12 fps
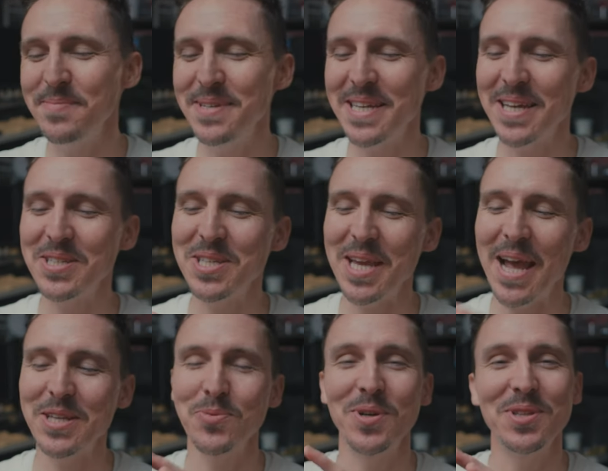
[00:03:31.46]
because he
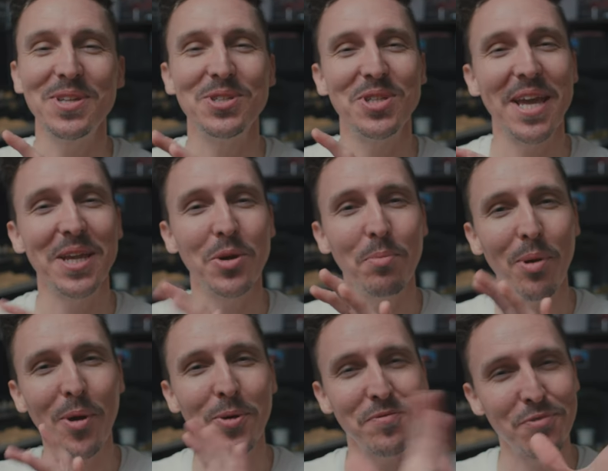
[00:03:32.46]
has one of these taken
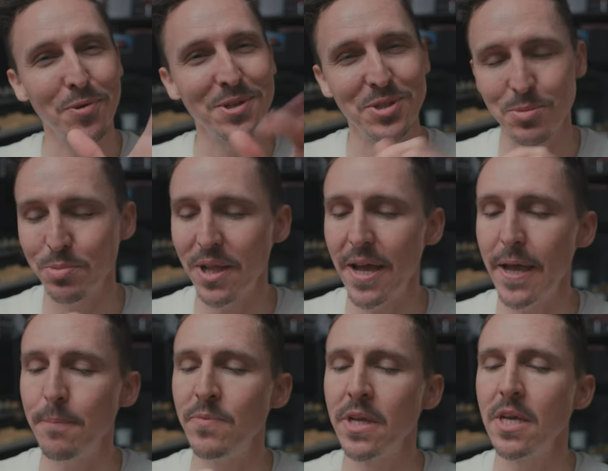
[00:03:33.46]
apart for
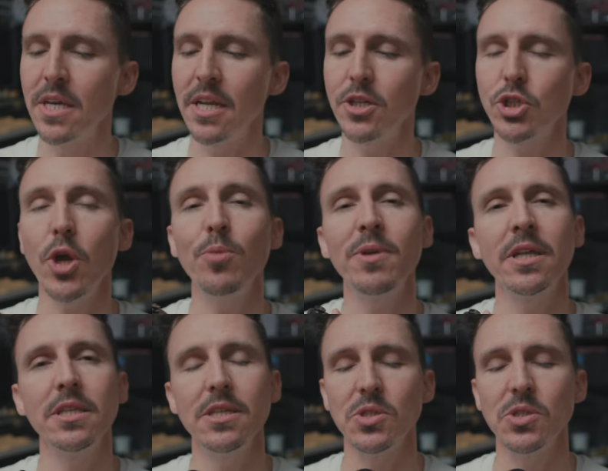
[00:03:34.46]
display, and he showed me on the